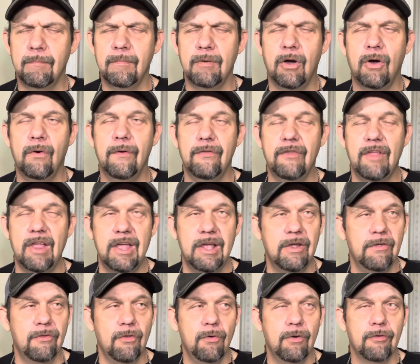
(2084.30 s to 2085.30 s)
Only thing you
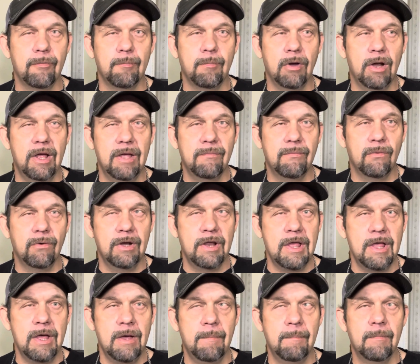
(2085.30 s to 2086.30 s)
can do is pray for
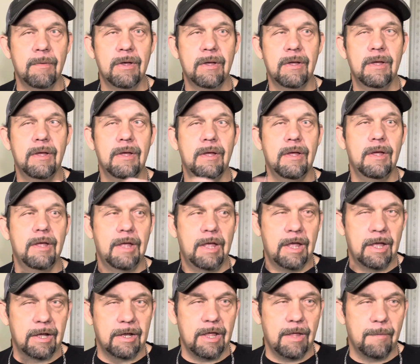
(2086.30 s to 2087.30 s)
them
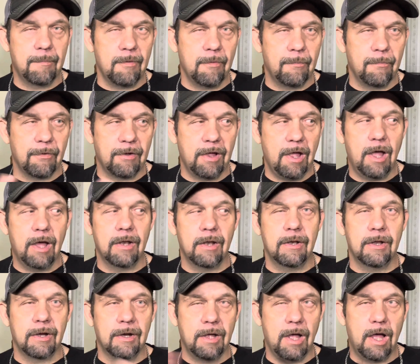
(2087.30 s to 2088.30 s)
and give them to God.
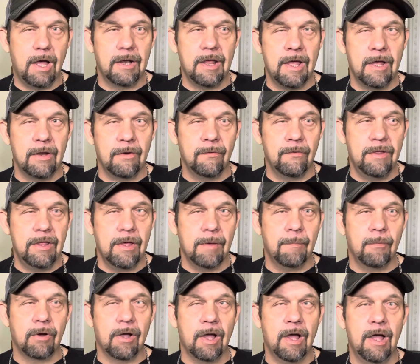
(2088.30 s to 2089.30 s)
Let God handle them,
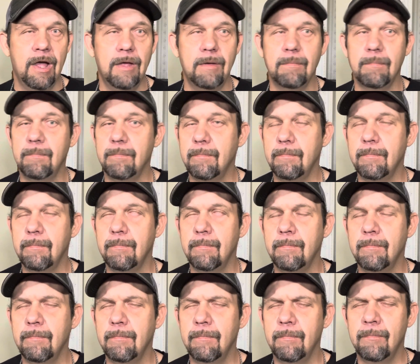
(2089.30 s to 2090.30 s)
okay?
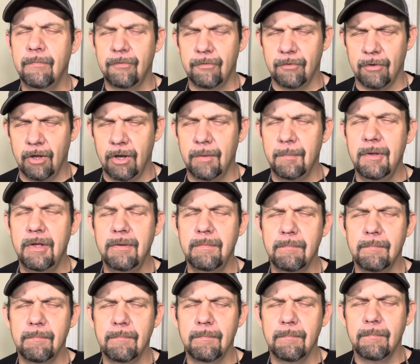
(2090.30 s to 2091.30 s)
So I mean,
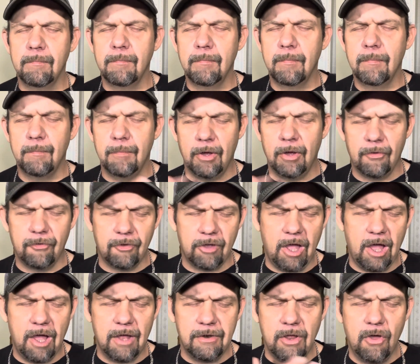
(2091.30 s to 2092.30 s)
because
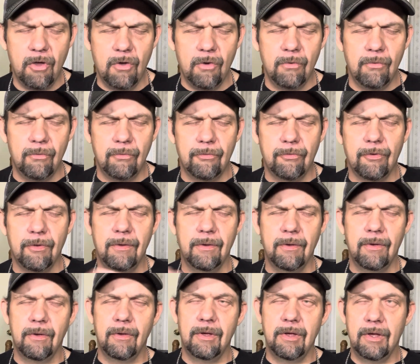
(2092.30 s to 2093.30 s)
God knows
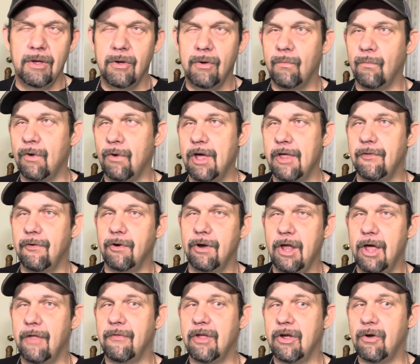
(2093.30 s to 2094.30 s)
whether or
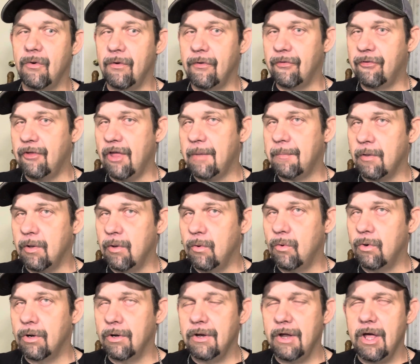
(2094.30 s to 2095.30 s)
not they're going to accept the
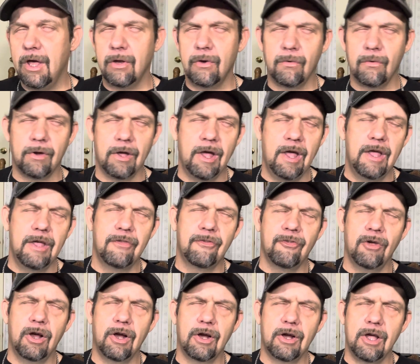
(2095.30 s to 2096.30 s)
Lord or not, okay?
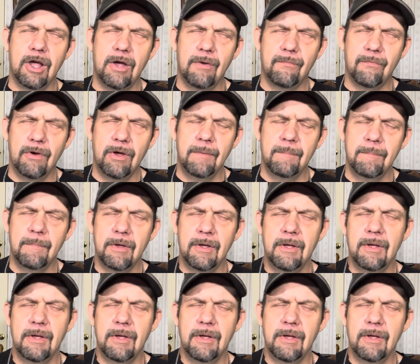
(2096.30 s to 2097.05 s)
So where I come from.